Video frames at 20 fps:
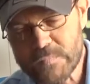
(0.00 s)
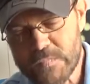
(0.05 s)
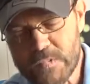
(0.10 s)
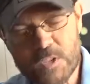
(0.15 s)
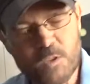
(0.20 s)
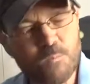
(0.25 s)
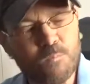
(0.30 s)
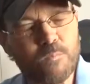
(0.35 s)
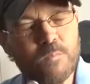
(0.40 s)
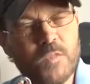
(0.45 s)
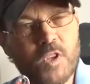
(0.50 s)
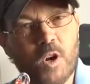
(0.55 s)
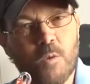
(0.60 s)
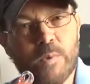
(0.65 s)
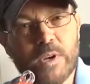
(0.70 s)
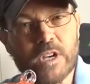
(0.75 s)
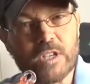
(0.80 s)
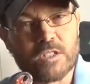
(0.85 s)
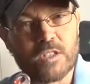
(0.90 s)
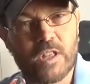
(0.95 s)
it's, you know,
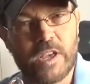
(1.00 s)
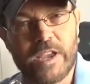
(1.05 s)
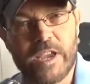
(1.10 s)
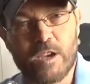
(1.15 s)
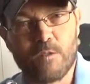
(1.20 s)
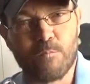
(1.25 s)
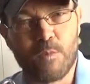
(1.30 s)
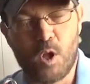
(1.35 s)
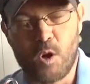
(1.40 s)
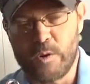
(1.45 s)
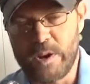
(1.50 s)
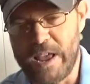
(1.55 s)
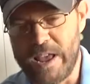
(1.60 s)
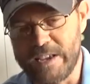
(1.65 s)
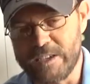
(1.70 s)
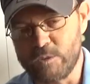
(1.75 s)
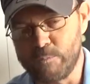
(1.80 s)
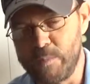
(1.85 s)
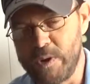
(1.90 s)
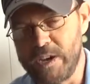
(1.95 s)
because of the hand-blown
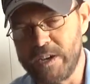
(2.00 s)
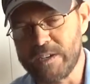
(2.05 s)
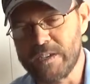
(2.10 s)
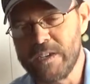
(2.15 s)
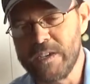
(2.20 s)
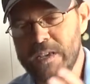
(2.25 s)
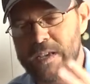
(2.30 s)
aspect.